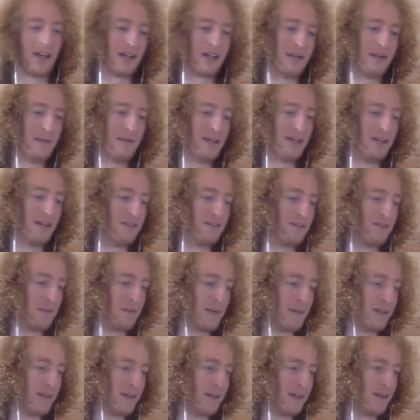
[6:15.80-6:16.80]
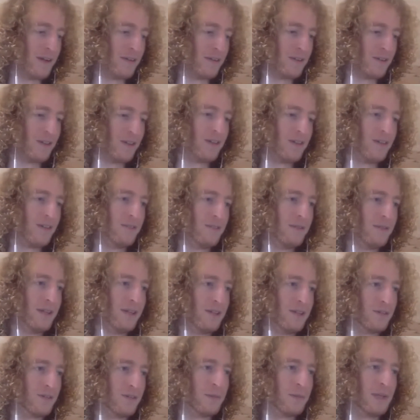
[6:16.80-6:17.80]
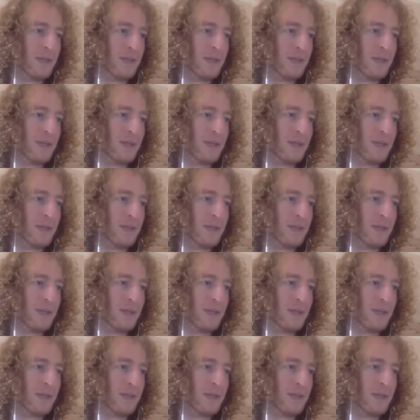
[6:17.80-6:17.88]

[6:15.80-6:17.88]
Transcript: chlamydia from her though, so we don't speak